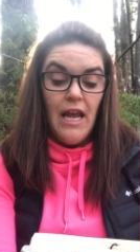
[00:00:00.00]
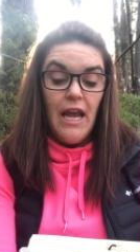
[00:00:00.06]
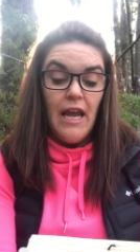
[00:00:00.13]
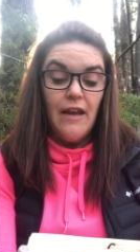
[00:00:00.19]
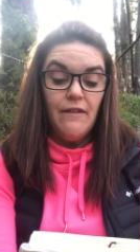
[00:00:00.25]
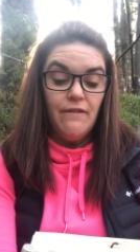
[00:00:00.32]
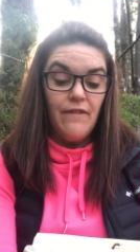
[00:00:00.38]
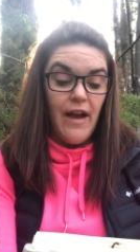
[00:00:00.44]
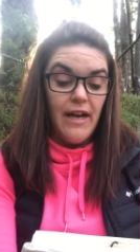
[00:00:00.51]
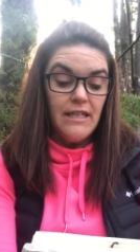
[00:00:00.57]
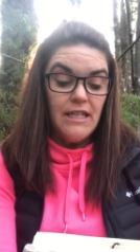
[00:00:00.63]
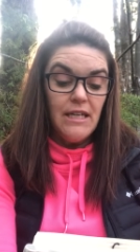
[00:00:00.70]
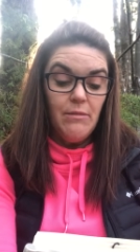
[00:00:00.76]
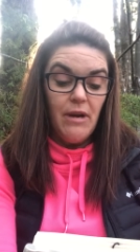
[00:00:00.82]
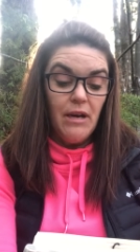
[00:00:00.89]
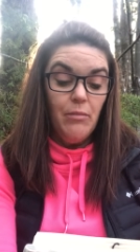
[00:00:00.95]
In fact,
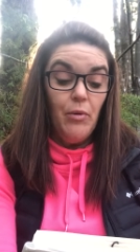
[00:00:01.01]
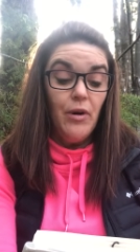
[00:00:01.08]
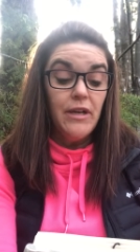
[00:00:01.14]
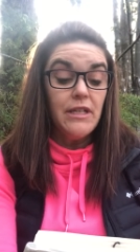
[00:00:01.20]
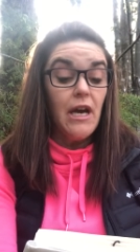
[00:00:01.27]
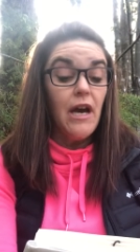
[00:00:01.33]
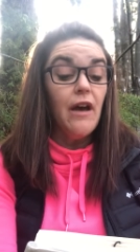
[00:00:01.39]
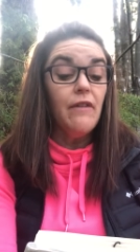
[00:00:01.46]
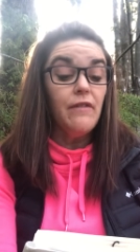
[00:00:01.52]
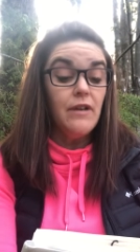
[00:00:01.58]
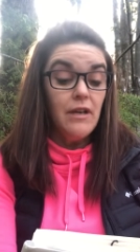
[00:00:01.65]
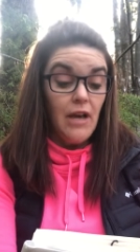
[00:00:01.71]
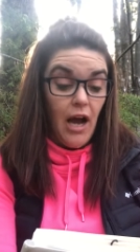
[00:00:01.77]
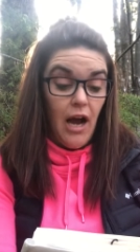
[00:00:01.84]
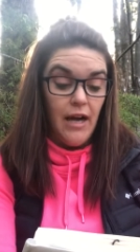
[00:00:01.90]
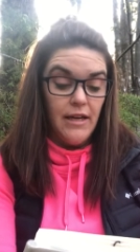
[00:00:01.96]
he made a point of
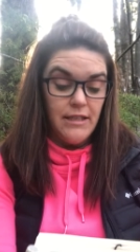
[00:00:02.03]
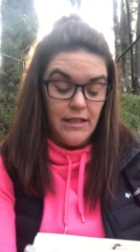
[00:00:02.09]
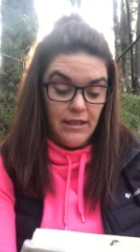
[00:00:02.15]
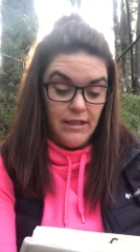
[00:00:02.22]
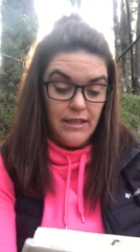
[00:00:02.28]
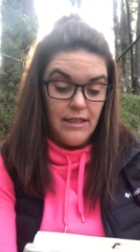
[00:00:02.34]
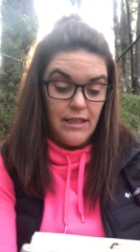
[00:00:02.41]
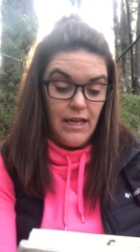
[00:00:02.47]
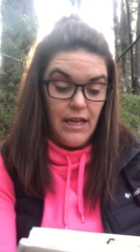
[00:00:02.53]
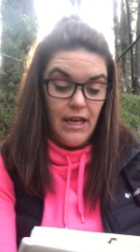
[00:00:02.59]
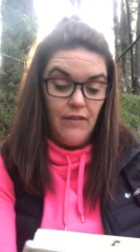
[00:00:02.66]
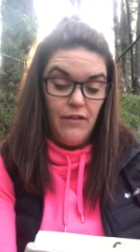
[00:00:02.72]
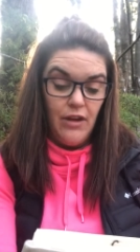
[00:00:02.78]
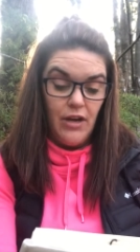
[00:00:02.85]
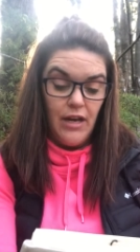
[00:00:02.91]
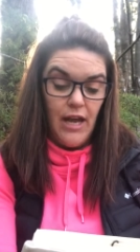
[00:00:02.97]
not listening if
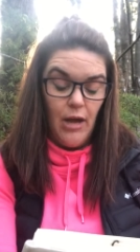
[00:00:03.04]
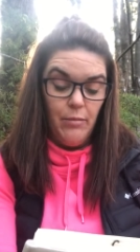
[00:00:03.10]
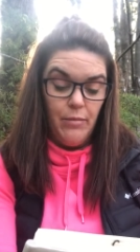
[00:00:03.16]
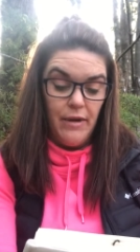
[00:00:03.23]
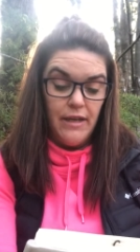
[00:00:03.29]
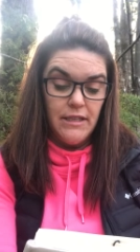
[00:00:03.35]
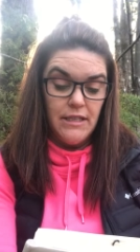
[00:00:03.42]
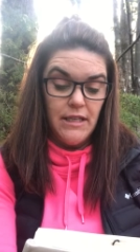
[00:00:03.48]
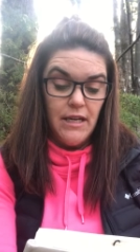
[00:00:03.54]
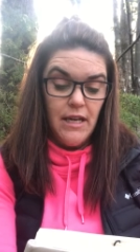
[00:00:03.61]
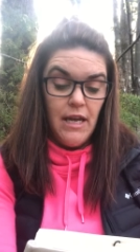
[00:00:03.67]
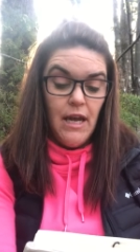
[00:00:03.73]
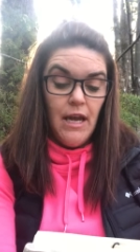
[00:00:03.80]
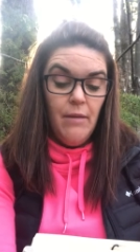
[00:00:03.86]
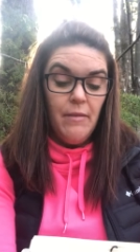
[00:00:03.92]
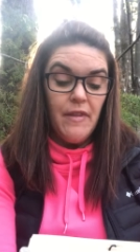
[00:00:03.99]
he could help it.
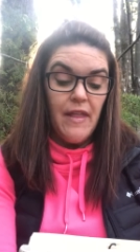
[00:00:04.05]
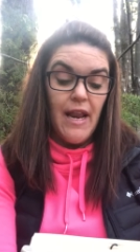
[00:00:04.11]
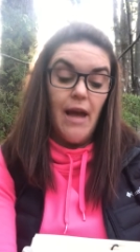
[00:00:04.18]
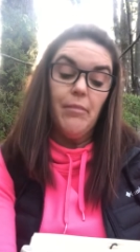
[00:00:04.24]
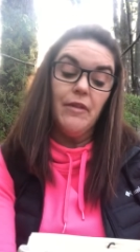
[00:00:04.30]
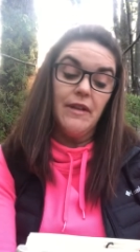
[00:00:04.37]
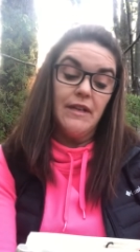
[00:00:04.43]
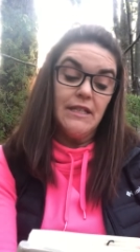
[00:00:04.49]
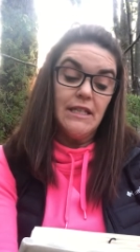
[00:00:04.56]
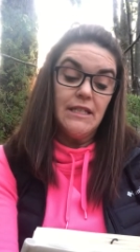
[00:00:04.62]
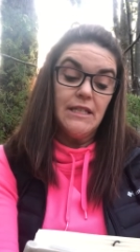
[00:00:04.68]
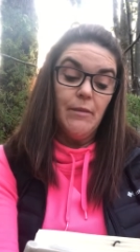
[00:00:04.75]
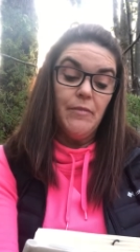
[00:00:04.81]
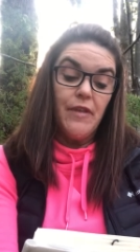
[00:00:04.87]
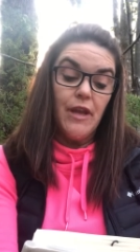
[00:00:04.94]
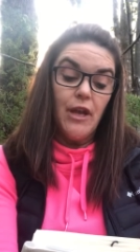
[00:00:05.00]
But then Abeline did
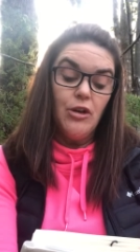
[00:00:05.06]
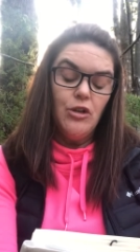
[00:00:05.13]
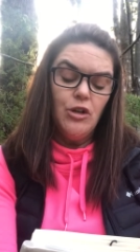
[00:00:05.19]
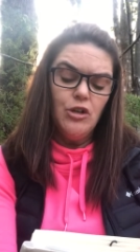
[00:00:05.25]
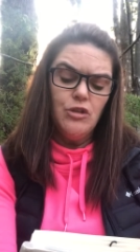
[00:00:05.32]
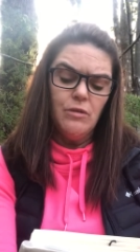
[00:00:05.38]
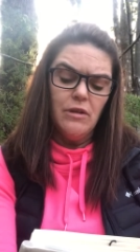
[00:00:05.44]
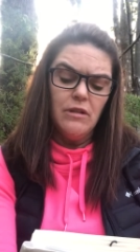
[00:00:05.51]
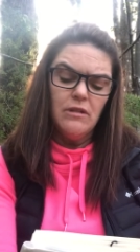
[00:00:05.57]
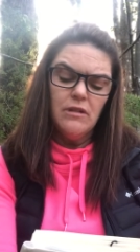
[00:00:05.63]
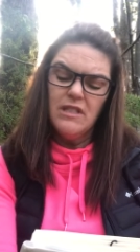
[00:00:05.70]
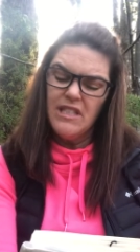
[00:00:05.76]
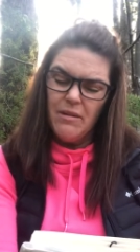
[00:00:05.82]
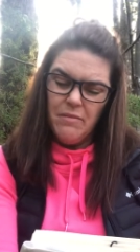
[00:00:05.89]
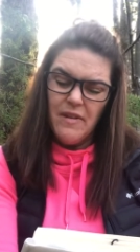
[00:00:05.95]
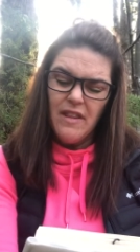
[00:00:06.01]
something unusual,
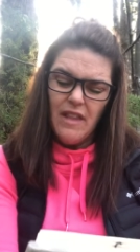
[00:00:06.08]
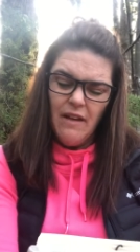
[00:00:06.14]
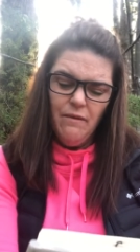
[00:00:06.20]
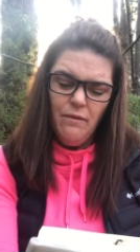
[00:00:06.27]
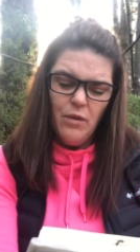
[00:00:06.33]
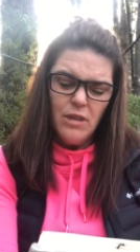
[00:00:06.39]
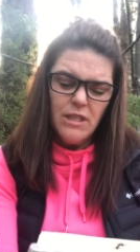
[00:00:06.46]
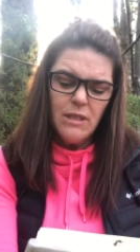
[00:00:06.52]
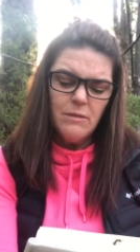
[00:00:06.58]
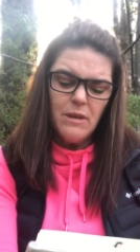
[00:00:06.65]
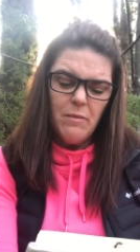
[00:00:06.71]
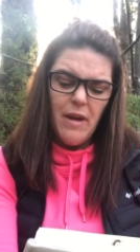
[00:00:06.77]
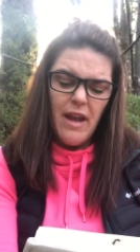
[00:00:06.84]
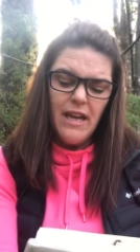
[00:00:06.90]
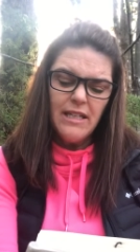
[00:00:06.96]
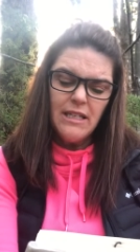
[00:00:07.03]
something that forced him to
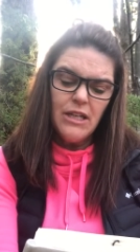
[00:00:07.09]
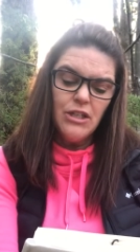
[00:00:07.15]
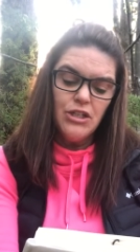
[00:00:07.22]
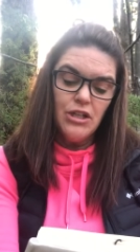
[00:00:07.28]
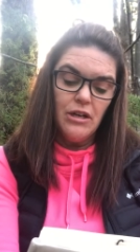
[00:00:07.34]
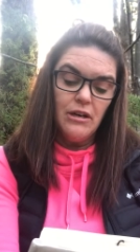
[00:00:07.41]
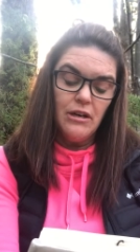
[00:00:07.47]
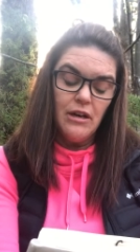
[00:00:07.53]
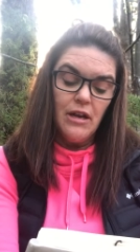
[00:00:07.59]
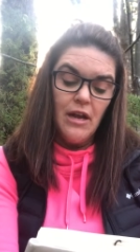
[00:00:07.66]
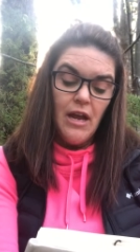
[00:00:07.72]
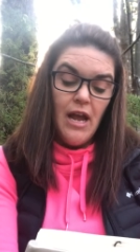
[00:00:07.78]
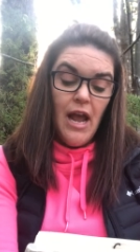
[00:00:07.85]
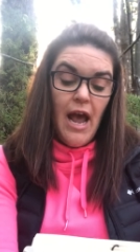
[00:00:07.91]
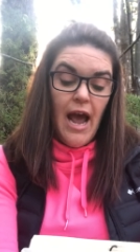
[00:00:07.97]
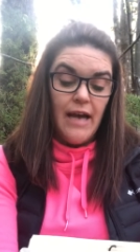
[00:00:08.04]
pay attention.
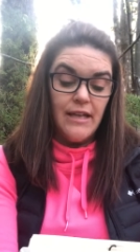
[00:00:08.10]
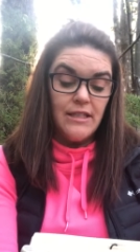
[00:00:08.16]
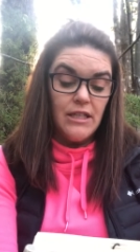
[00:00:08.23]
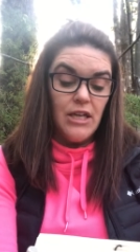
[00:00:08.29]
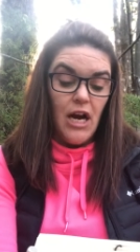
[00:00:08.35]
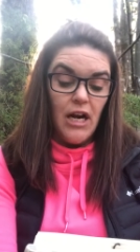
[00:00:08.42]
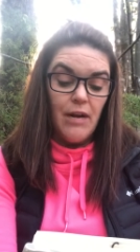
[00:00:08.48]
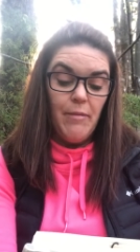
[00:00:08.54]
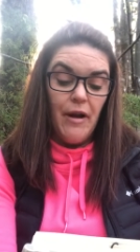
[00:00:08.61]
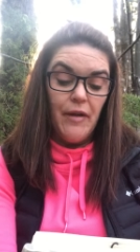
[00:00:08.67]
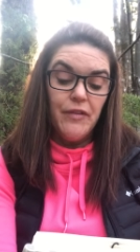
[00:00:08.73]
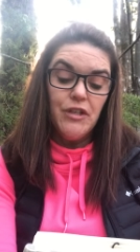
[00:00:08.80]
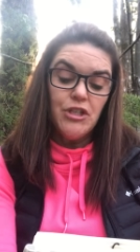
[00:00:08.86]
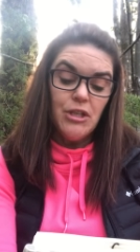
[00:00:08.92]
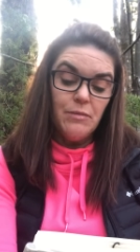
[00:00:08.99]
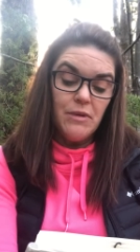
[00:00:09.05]
As the talk about
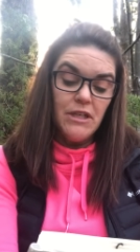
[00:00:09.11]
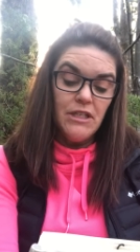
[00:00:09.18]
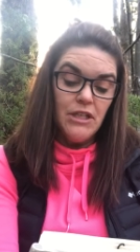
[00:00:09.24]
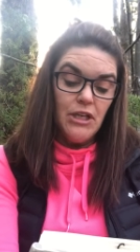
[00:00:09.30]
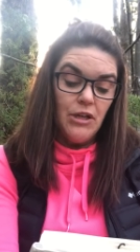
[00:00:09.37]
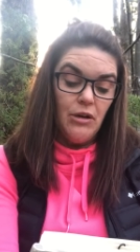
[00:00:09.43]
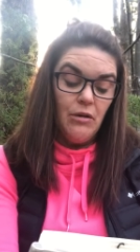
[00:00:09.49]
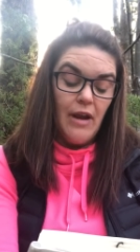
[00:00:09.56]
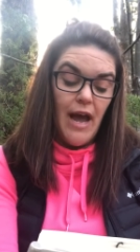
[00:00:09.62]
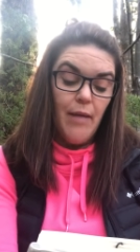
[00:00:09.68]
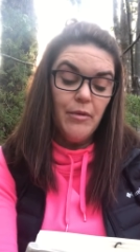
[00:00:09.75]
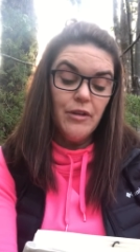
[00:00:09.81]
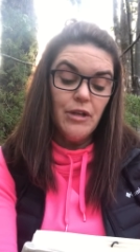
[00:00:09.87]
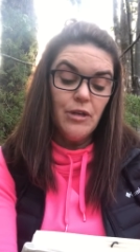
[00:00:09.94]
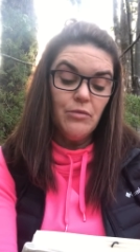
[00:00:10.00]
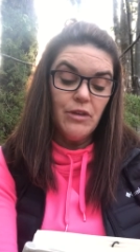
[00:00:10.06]
the ship continued,
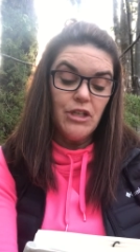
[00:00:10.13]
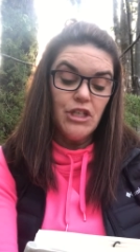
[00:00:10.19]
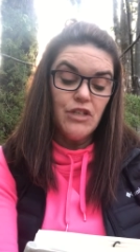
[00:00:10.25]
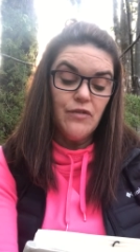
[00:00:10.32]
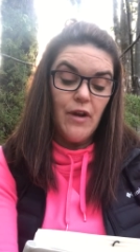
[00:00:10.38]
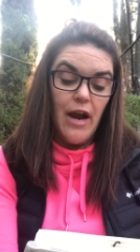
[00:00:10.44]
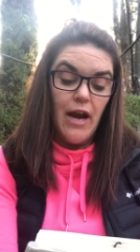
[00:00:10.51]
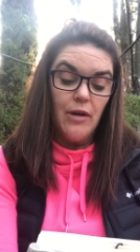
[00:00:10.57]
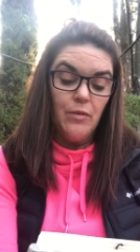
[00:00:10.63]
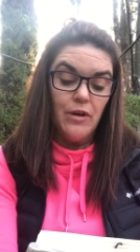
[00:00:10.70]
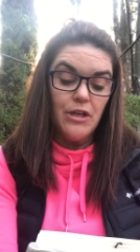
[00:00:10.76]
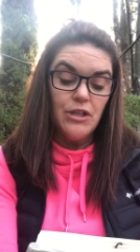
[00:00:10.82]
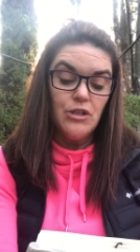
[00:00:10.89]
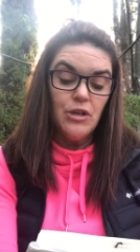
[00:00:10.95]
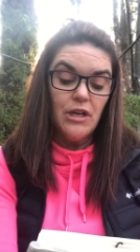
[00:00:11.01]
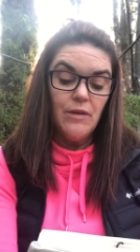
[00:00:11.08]
Abilene reached for Edward
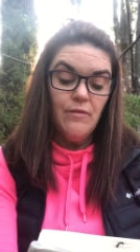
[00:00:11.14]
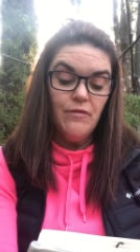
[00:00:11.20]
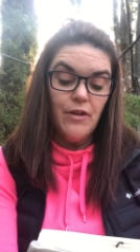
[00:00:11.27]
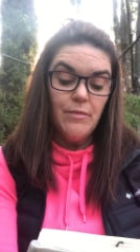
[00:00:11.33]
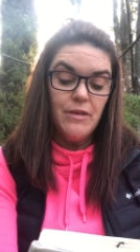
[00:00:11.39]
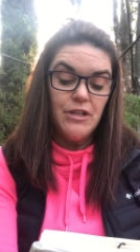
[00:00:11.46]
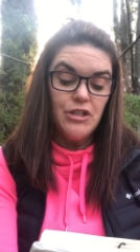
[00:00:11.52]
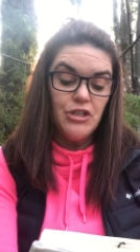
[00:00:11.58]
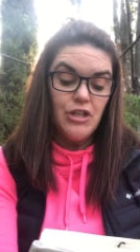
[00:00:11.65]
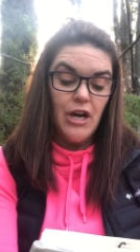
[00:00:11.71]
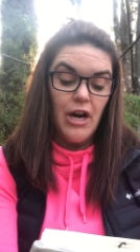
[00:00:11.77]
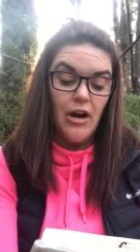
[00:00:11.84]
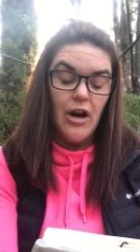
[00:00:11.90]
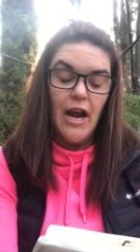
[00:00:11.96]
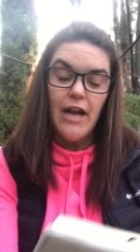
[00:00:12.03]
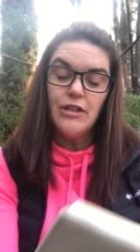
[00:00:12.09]
and took him from his
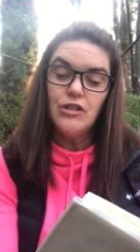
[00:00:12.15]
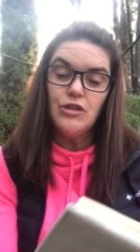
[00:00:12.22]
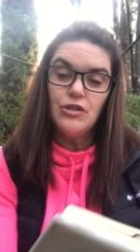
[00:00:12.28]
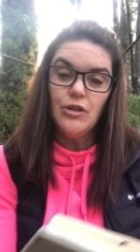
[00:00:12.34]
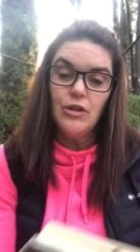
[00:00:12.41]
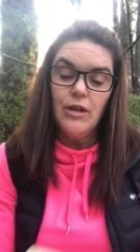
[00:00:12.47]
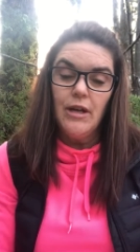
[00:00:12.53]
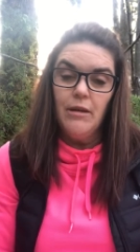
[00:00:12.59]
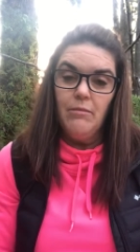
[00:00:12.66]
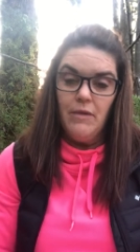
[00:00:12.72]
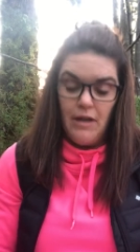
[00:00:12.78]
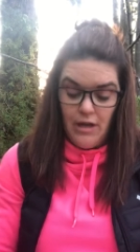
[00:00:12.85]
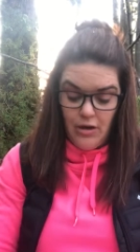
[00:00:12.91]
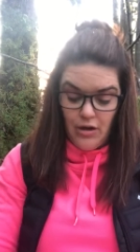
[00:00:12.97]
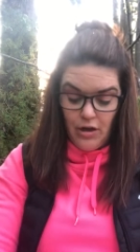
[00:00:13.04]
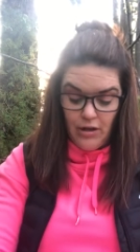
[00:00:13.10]
chair and stood him
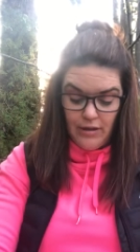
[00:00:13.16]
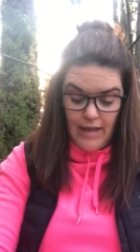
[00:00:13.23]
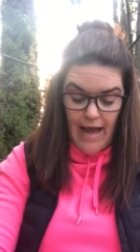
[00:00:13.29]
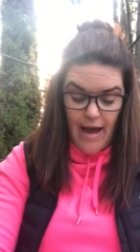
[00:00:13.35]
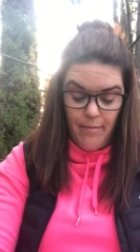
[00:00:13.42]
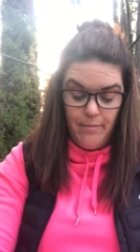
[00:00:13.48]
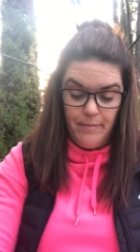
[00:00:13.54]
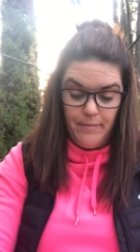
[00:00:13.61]
in her lap.